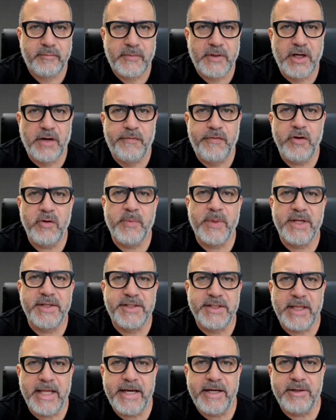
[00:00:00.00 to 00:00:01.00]
A few months
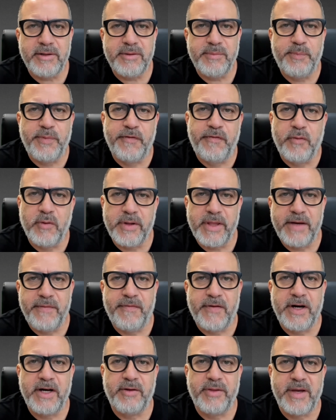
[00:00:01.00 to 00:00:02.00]
later, before they
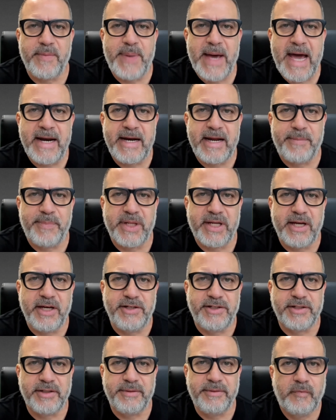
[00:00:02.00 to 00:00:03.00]
filed their patent
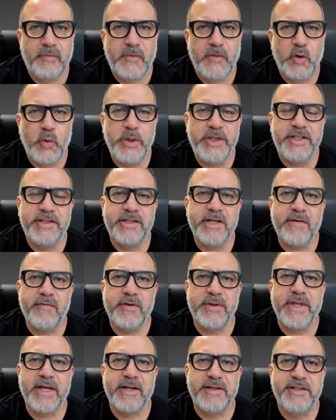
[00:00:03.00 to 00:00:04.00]
application, we
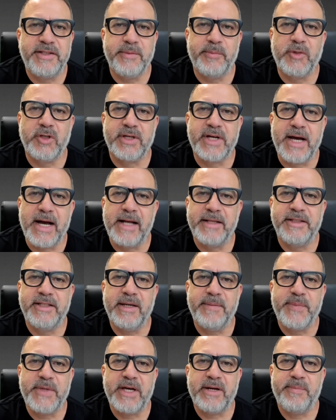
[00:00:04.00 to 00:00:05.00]
discovered that a similar
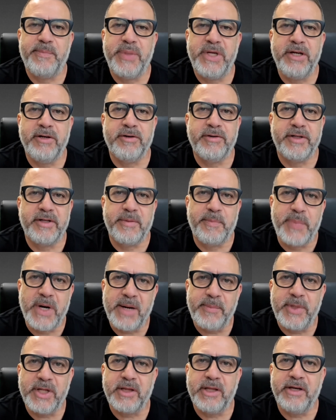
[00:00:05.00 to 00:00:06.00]
concept had appeared in a
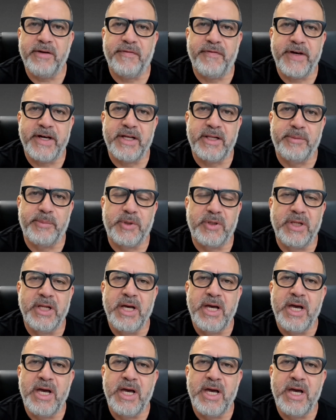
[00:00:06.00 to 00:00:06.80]
publicly available